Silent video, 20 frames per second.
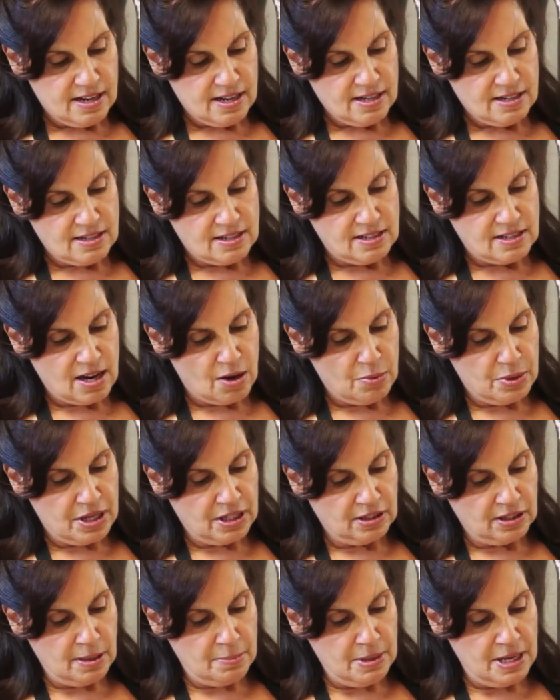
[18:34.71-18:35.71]
So it
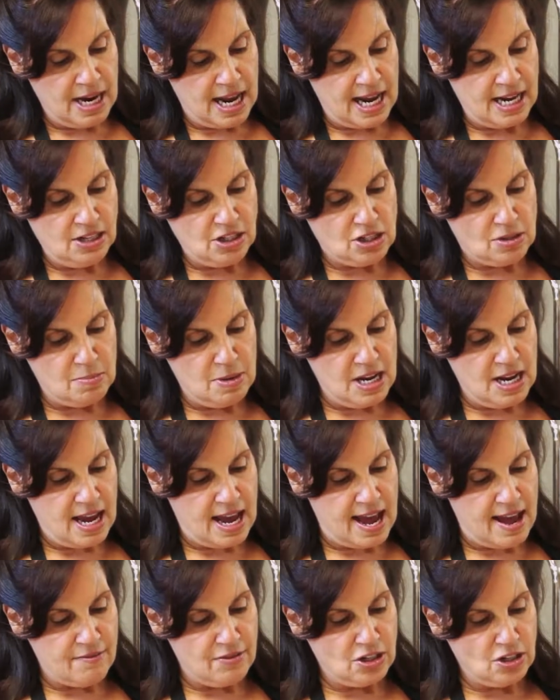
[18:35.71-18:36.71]
eliminates me
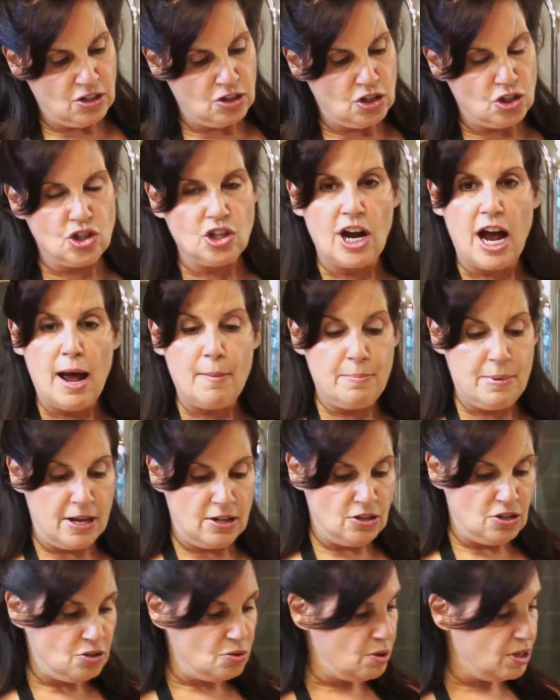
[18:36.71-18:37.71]
having to chop
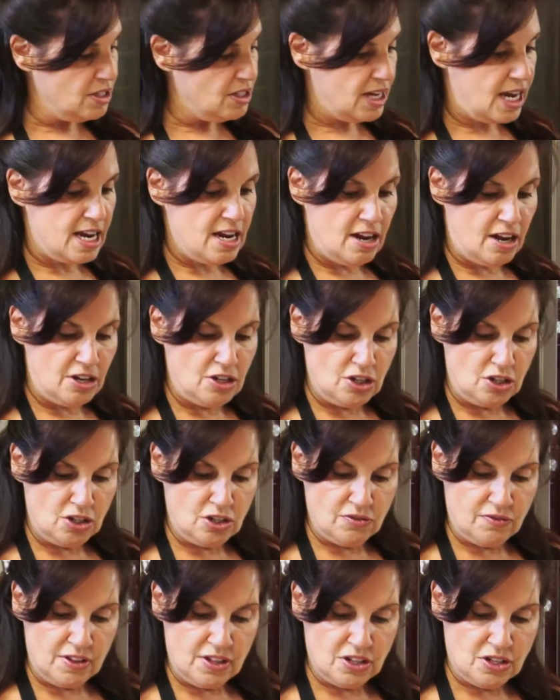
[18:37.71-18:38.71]
and saute onions
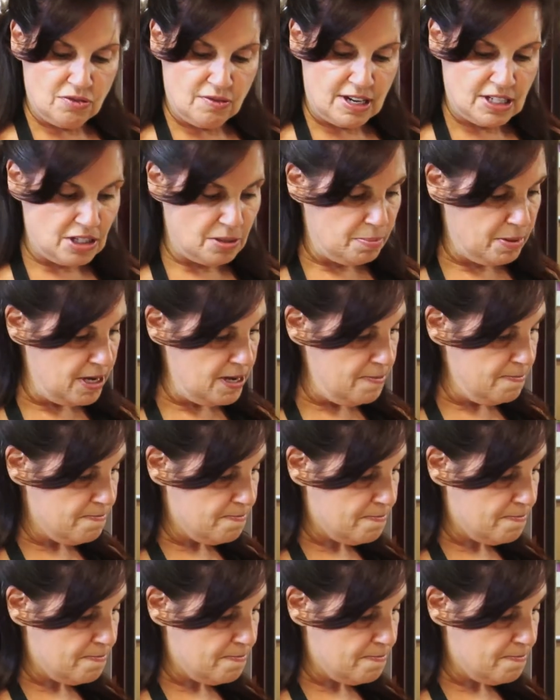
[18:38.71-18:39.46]
for this recipe.